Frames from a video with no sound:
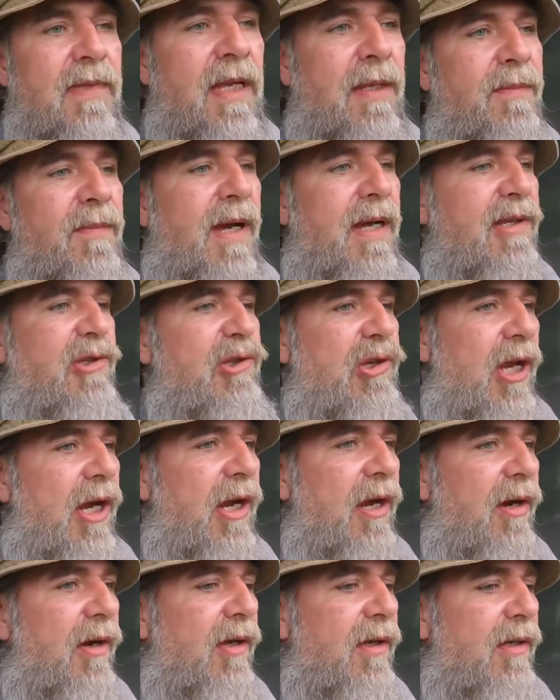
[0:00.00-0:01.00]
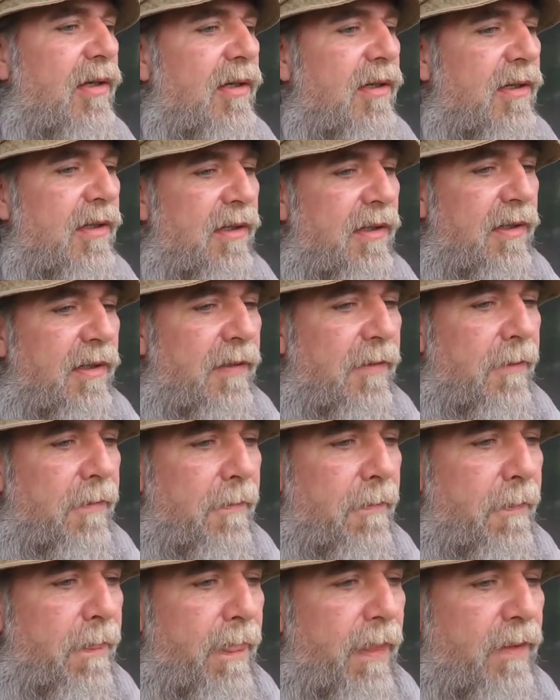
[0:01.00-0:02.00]
in my chair.
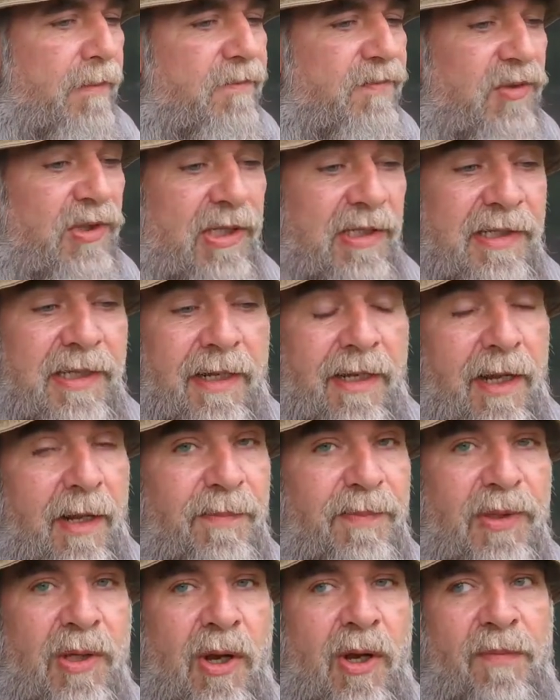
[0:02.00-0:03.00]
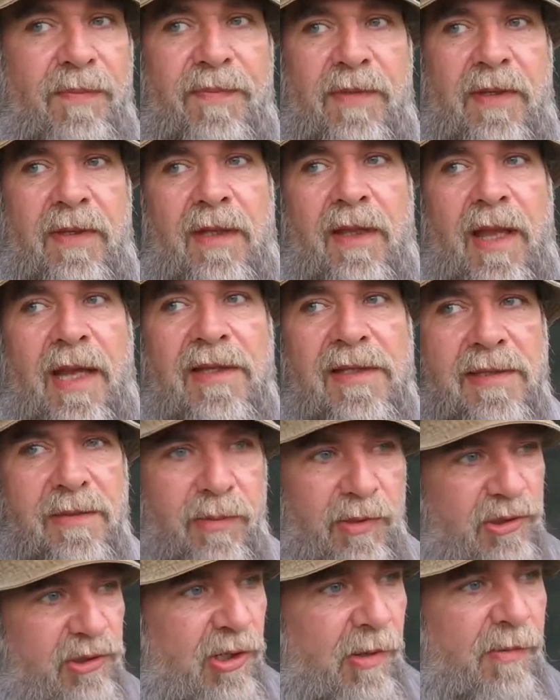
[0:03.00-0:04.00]
You get up, you, the light
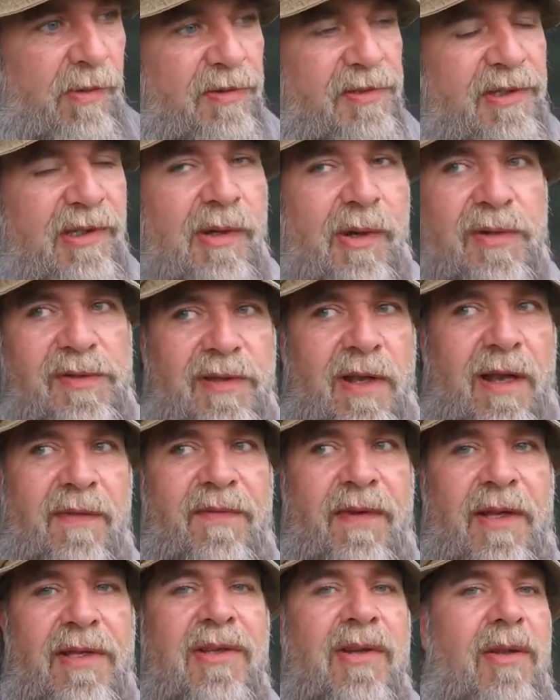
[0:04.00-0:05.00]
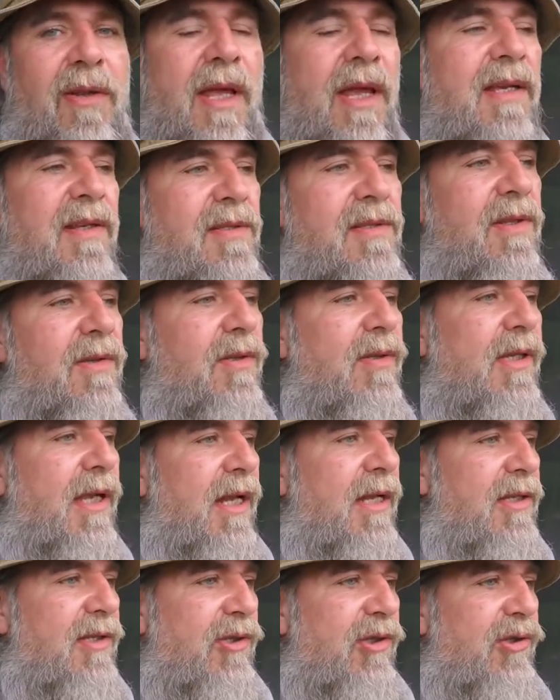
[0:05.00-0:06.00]
switch almost goes off on your legs, so you
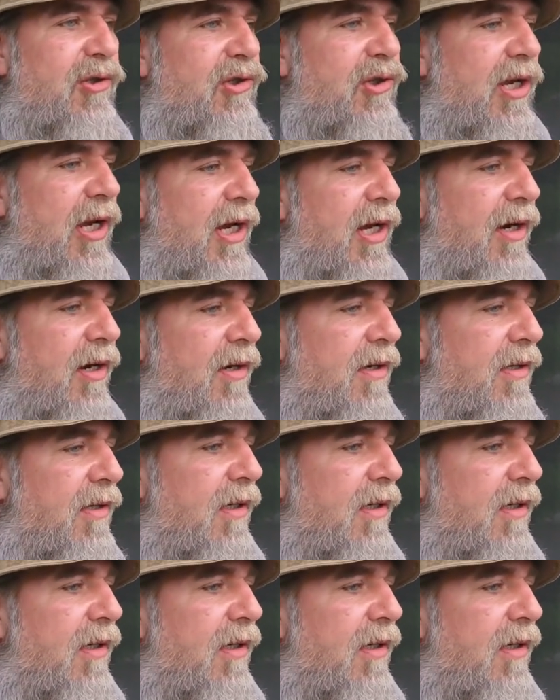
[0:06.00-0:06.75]
get in your chair.